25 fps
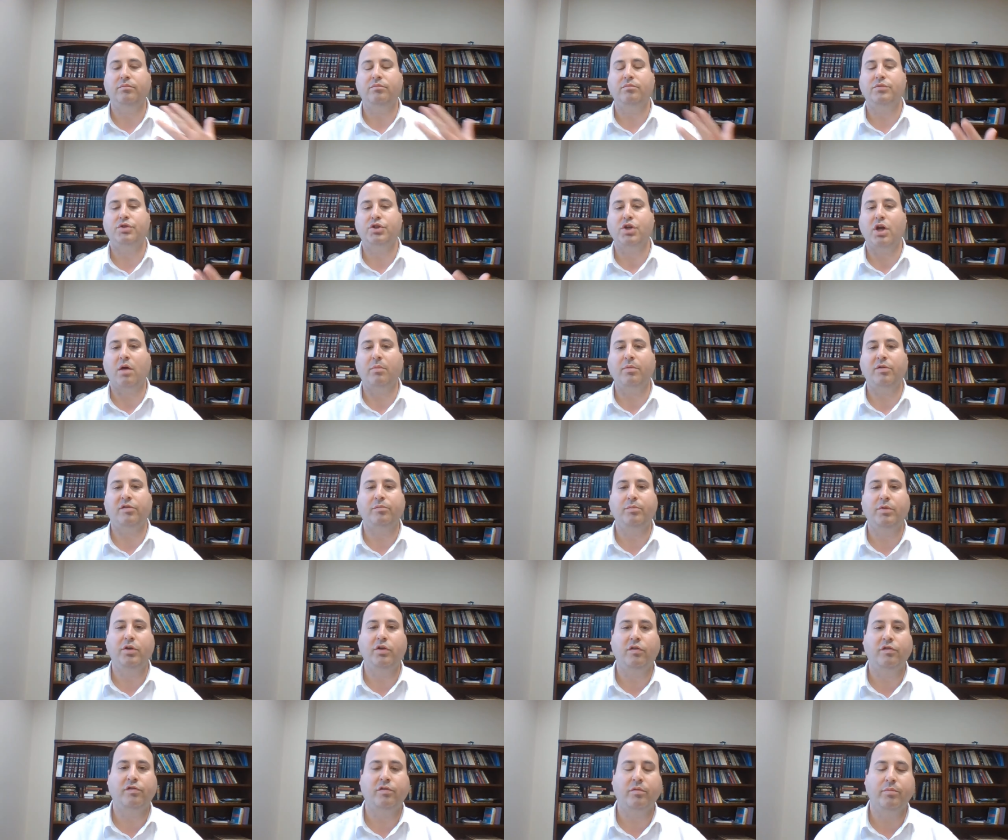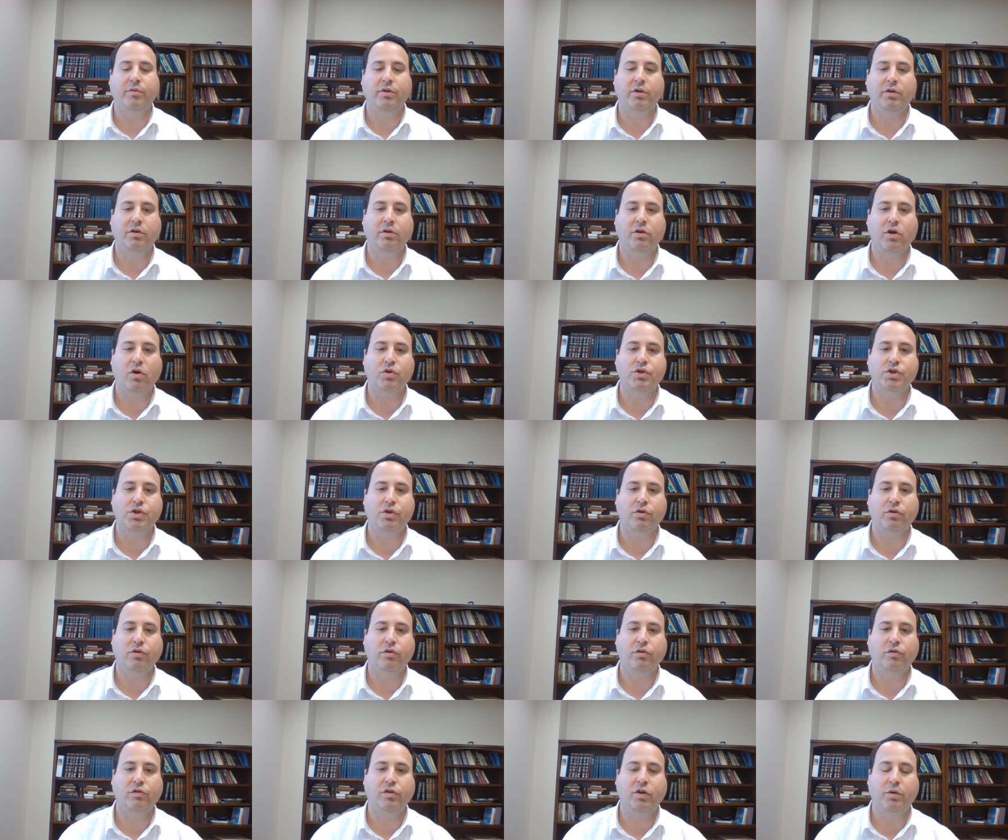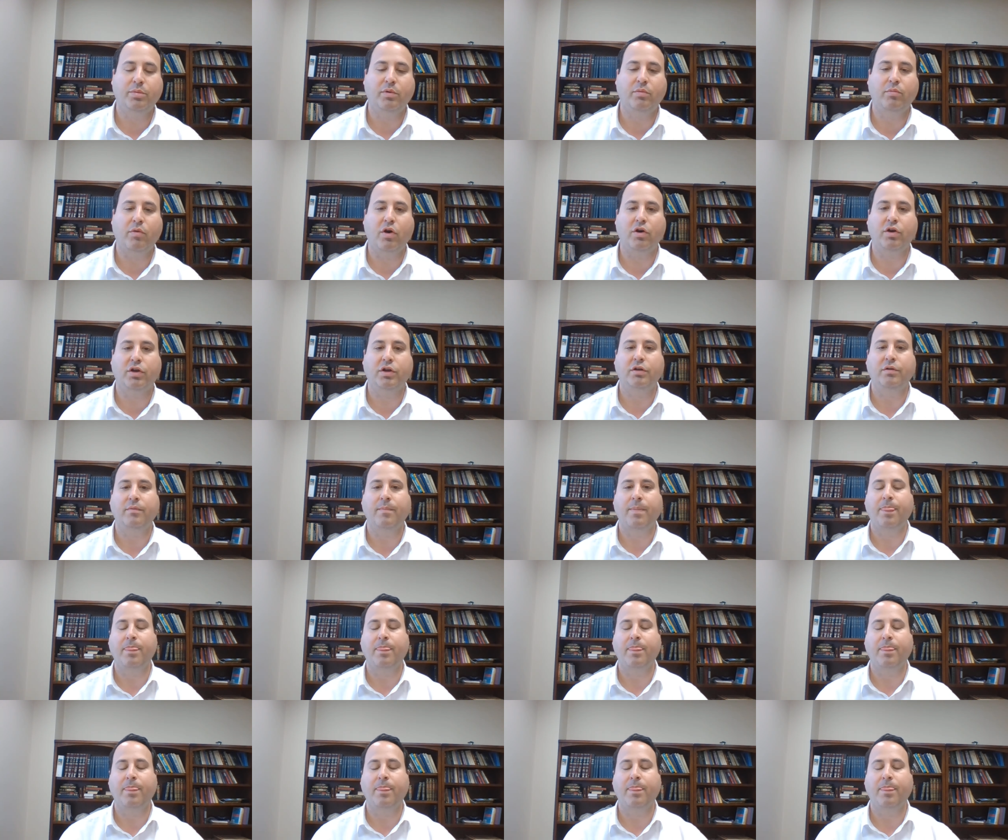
Shabbos meals from the kosher supermarket,